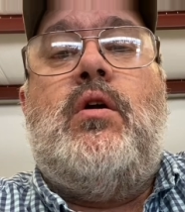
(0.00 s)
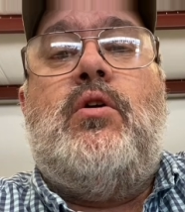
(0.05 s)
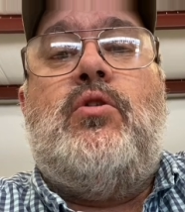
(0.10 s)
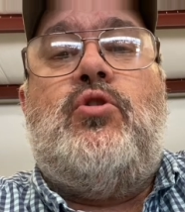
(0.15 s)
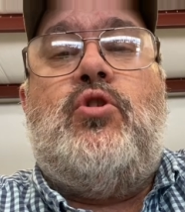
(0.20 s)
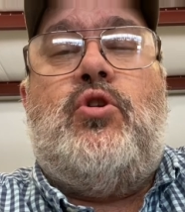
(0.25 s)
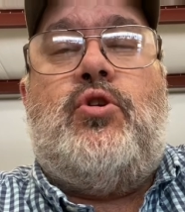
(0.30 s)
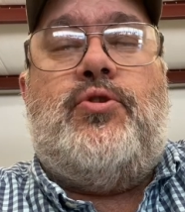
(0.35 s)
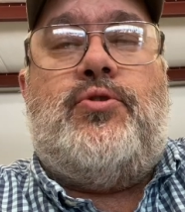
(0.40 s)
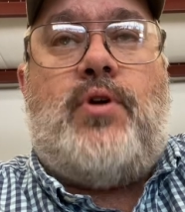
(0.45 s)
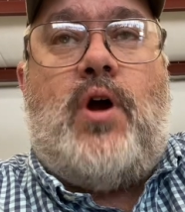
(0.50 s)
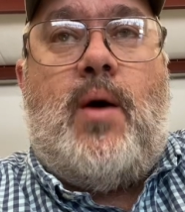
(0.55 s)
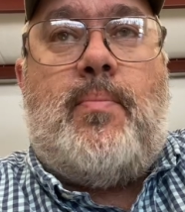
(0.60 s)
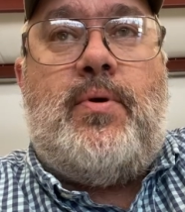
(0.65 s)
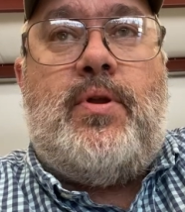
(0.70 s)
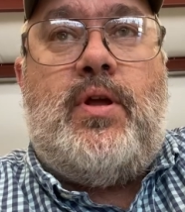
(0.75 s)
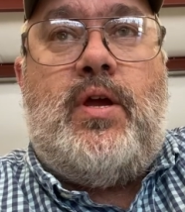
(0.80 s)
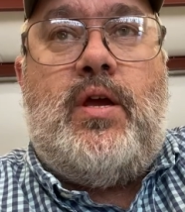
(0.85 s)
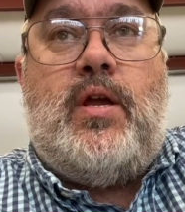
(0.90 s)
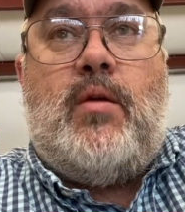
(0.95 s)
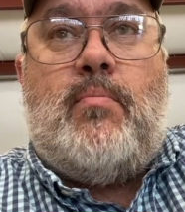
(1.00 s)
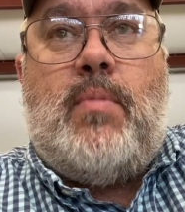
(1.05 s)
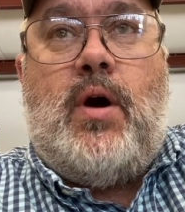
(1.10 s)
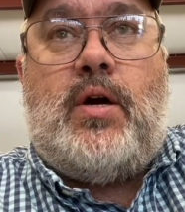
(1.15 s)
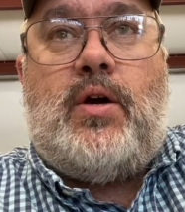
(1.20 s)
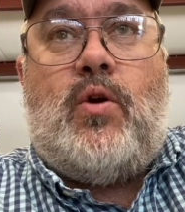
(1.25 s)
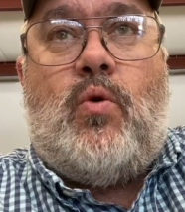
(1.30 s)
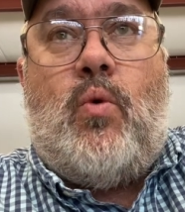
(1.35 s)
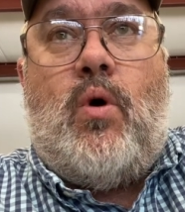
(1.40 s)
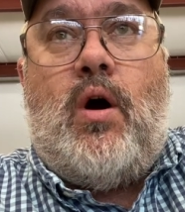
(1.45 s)
You can drop it in a
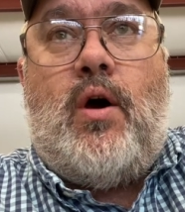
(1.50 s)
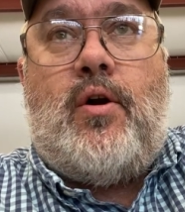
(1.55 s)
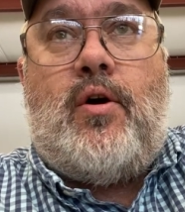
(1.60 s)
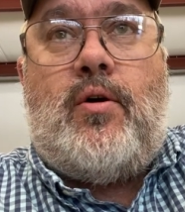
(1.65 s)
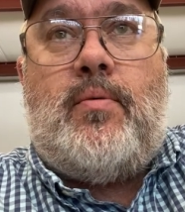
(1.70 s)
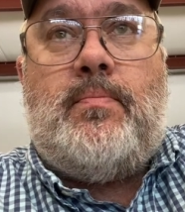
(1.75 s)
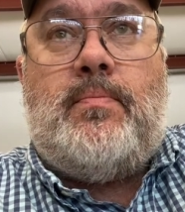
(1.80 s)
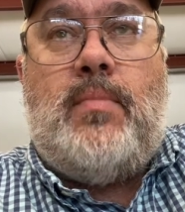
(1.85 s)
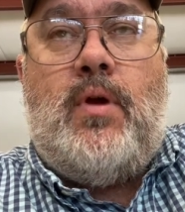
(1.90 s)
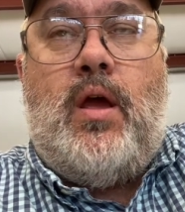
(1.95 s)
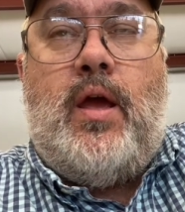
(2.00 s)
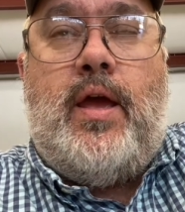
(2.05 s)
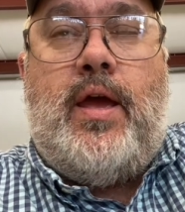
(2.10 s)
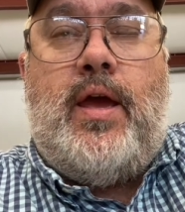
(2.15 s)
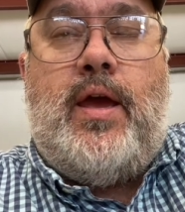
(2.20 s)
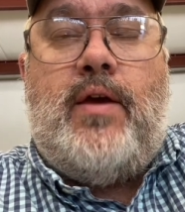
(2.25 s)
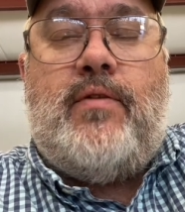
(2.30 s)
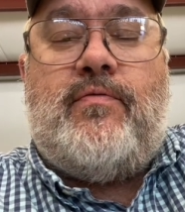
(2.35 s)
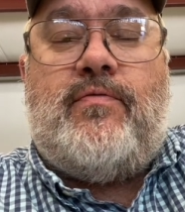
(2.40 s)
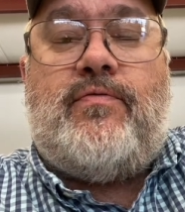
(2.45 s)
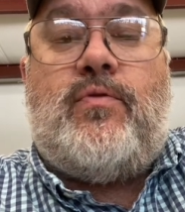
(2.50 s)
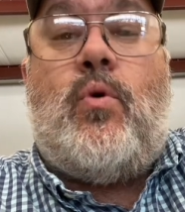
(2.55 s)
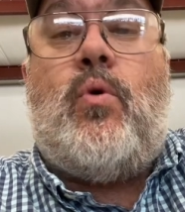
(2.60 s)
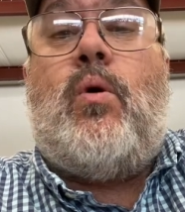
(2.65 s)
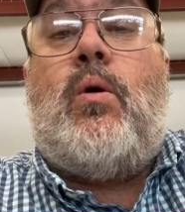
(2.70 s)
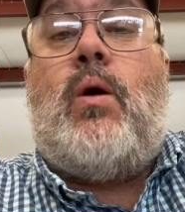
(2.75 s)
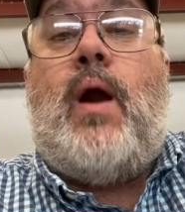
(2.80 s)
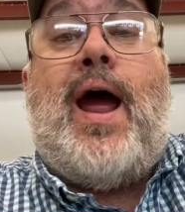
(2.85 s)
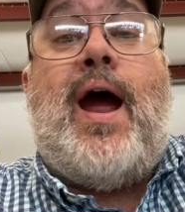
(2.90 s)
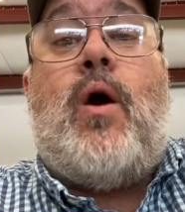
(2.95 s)
bucket of water and
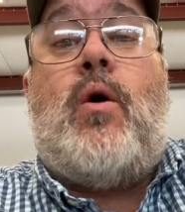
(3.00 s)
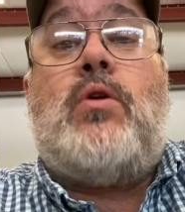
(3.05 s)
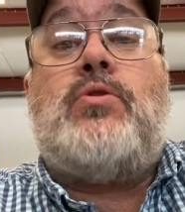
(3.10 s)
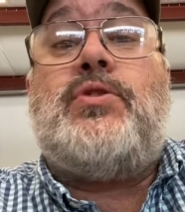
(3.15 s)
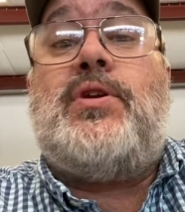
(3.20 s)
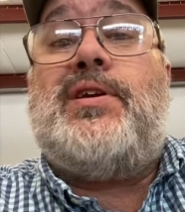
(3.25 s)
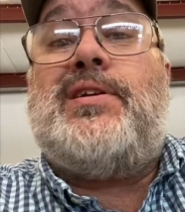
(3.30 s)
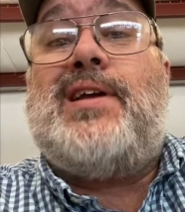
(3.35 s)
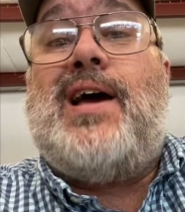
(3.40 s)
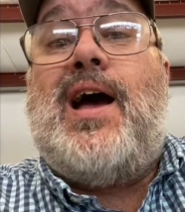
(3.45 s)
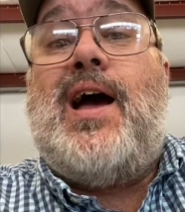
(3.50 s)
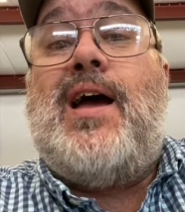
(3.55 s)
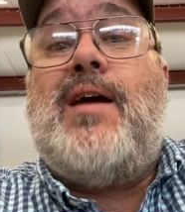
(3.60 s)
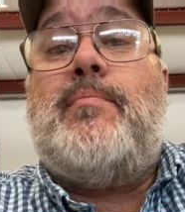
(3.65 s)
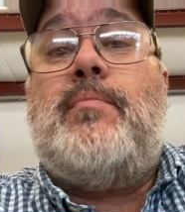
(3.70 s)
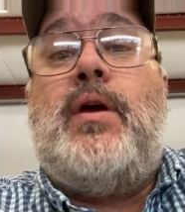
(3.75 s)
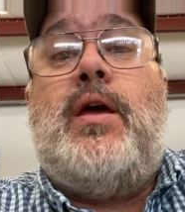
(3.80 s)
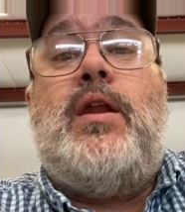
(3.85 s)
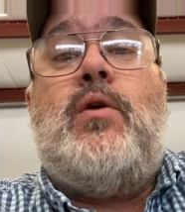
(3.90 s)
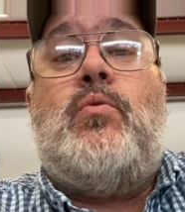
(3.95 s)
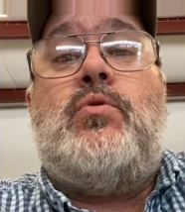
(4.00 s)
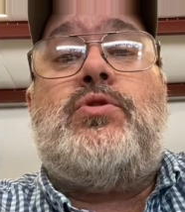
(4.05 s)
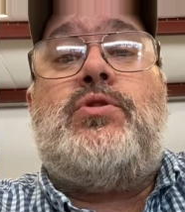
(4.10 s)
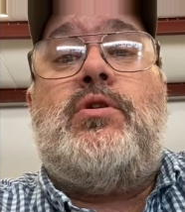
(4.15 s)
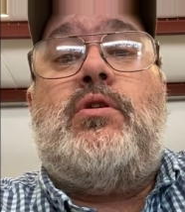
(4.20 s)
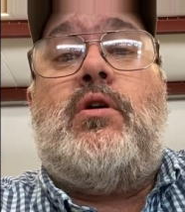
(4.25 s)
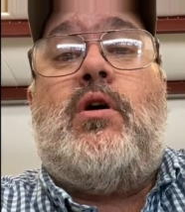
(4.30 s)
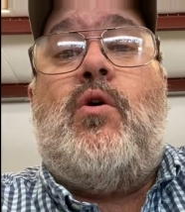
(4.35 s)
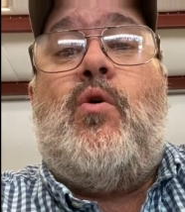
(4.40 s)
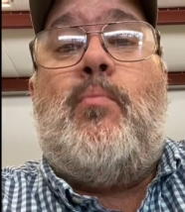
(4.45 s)
for hours at a time, and it would
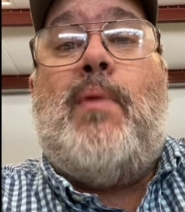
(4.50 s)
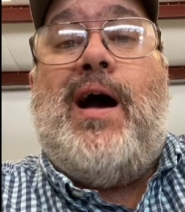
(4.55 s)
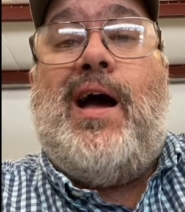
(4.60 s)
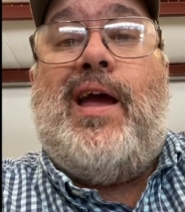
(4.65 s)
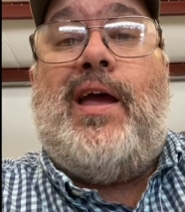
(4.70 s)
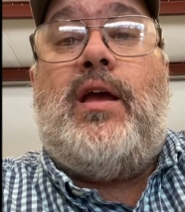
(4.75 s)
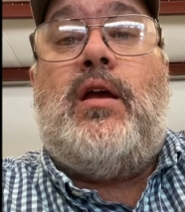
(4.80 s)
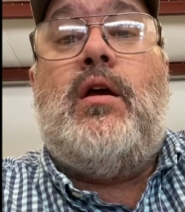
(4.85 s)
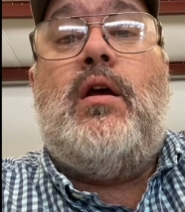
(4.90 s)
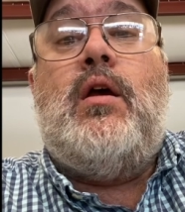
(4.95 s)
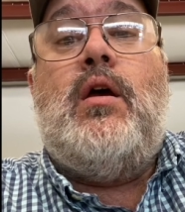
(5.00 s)
still go bang.